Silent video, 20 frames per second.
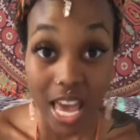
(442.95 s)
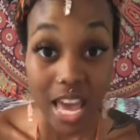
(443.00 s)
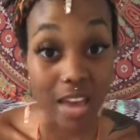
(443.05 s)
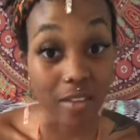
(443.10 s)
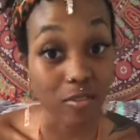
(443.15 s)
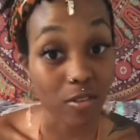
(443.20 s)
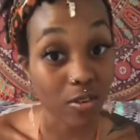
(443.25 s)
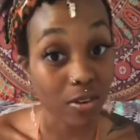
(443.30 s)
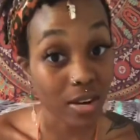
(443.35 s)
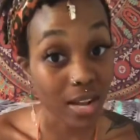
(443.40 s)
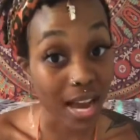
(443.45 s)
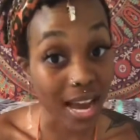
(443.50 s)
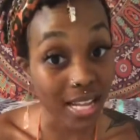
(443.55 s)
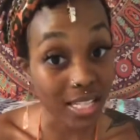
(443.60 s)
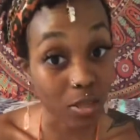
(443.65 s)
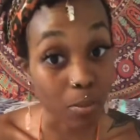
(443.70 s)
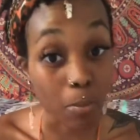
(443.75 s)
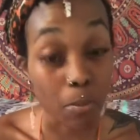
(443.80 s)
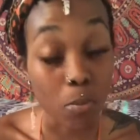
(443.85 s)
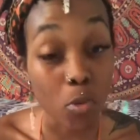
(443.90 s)
If you're
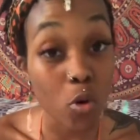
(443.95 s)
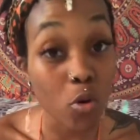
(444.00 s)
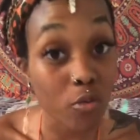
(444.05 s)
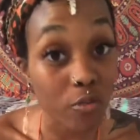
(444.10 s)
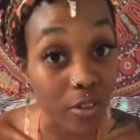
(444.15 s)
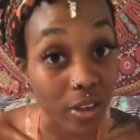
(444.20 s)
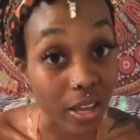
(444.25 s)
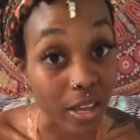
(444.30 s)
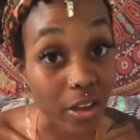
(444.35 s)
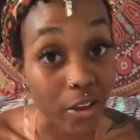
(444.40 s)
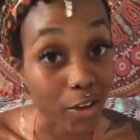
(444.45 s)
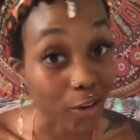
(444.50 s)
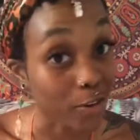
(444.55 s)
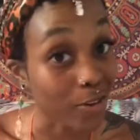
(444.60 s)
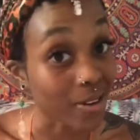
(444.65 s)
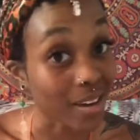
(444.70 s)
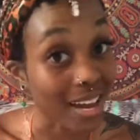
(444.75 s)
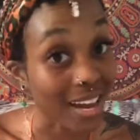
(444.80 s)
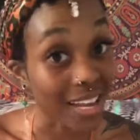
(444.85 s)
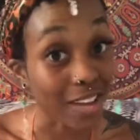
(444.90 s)
not moving,
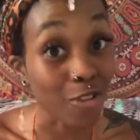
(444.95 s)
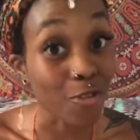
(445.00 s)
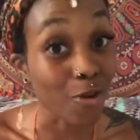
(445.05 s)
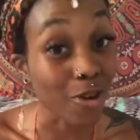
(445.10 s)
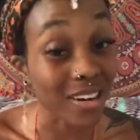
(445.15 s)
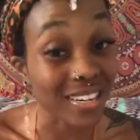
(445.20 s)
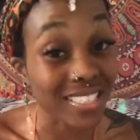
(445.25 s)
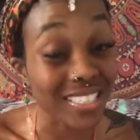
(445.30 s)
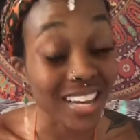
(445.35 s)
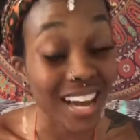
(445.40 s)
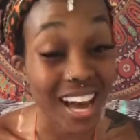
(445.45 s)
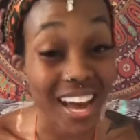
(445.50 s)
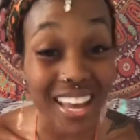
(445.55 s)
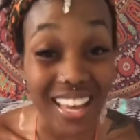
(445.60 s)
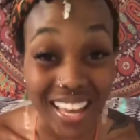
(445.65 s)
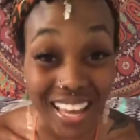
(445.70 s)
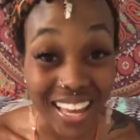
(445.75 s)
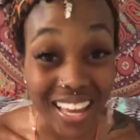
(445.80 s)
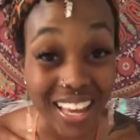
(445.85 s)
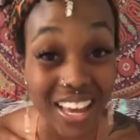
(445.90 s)
you are
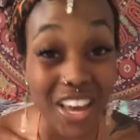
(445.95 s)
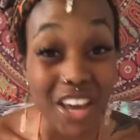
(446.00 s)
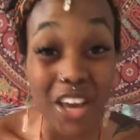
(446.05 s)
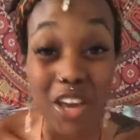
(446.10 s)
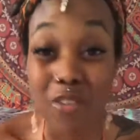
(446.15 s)
dying.